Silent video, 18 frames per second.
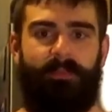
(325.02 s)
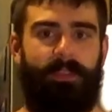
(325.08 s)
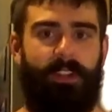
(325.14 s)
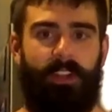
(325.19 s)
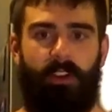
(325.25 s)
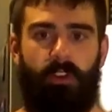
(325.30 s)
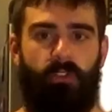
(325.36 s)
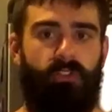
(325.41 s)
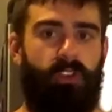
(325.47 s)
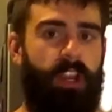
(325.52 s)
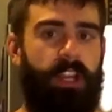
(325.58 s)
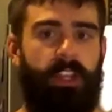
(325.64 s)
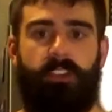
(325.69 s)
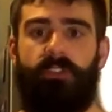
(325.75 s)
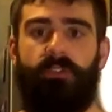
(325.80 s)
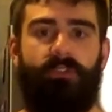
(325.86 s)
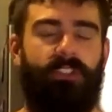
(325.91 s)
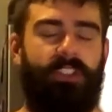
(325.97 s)
you know, create
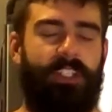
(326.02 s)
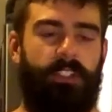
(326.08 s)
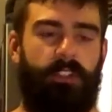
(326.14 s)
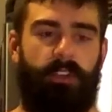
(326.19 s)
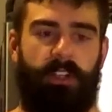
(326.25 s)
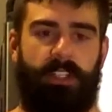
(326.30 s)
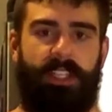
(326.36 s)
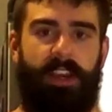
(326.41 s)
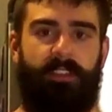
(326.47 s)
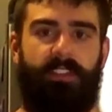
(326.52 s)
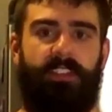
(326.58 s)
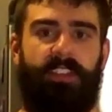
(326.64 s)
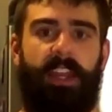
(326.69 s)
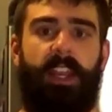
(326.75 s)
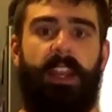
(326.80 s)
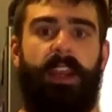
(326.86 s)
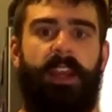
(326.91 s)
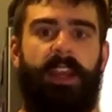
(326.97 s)
a huge caloric
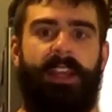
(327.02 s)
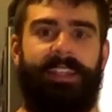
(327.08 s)
deficit,